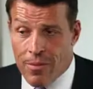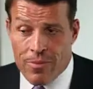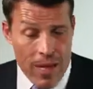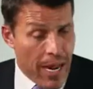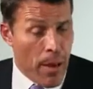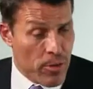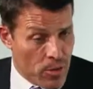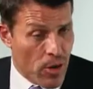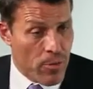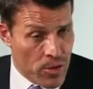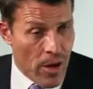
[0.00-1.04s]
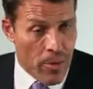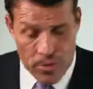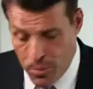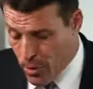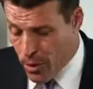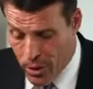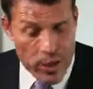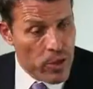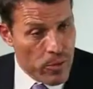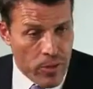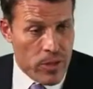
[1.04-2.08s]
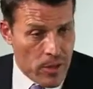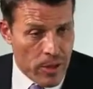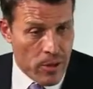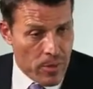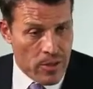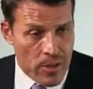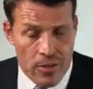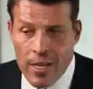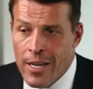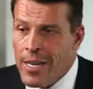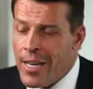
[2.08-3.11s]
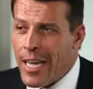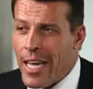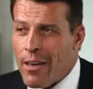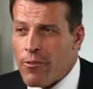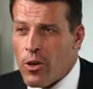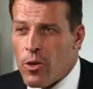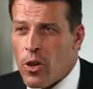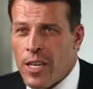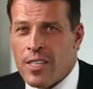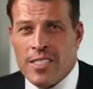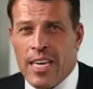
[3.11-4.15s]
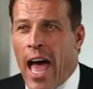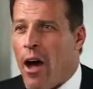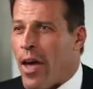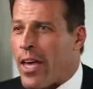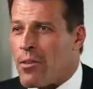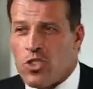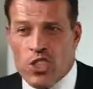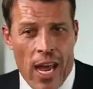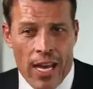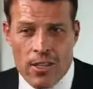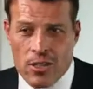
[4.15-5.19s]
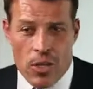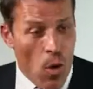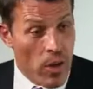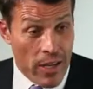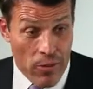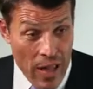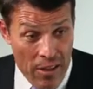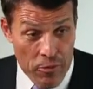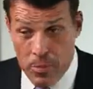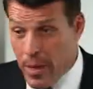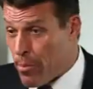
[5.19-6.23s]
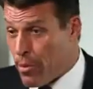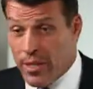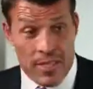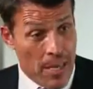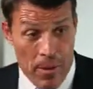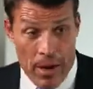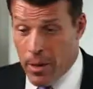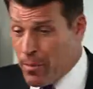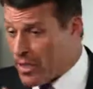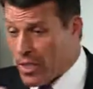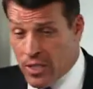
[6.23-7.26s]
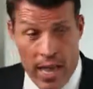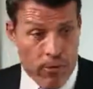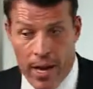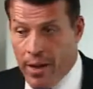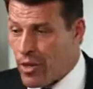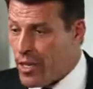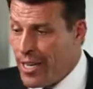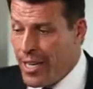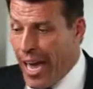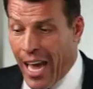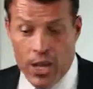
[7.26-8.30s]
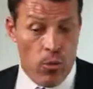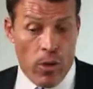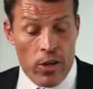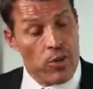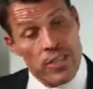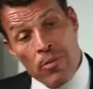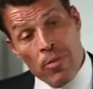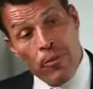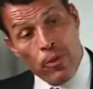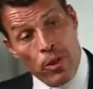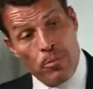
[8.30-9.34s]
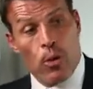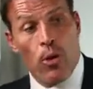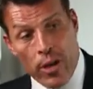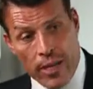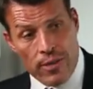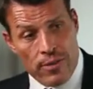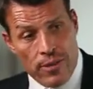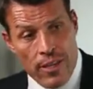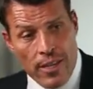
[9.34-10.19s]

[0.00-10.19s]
an amateur entrepreneur. You're going to do very little business. If you're looking to see how I can change the quality of life for people in some area, business life, whatever, and you want to do the same thing for your employees,